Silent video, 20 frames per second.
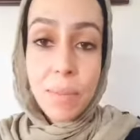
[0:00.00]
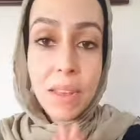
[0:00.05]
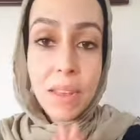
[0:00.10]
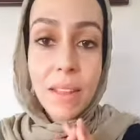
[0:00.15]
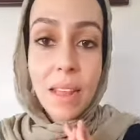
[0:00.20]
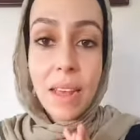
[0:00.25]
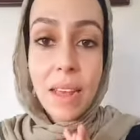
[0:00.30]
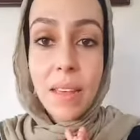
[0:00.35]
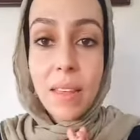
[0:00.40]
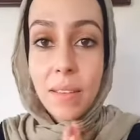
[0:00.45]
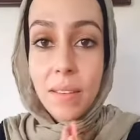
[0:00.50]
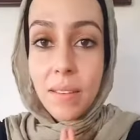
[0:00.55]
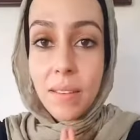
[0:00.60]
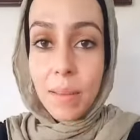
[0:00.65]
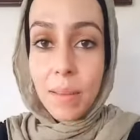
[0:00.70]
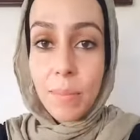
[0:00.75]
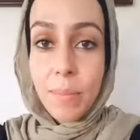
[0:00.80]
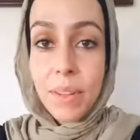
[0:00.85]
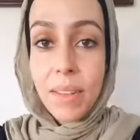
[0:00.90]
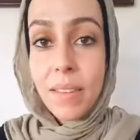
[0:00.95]
like the
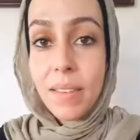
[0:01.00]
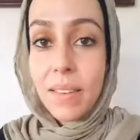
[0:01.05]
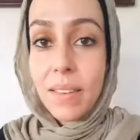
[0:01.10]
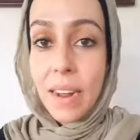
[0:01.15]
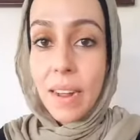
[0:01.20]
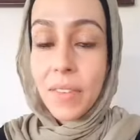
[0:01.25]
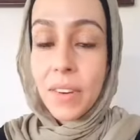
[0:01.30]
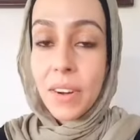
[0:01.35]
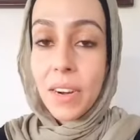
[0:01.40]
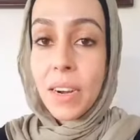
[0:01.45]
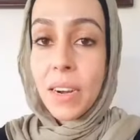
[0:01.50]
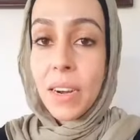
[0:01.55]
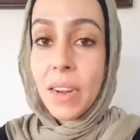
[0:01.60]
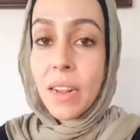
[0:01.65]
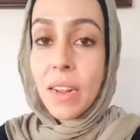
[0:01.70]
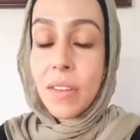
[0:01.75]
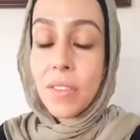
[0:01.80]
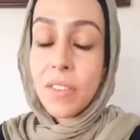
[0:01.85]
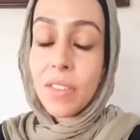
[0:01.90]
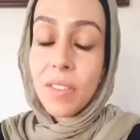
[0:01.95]
simplest ever,
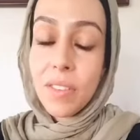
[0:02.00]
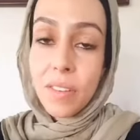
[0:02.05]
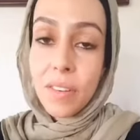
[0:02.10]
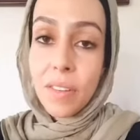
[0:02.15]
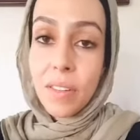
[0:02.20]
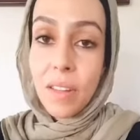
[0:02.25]
just the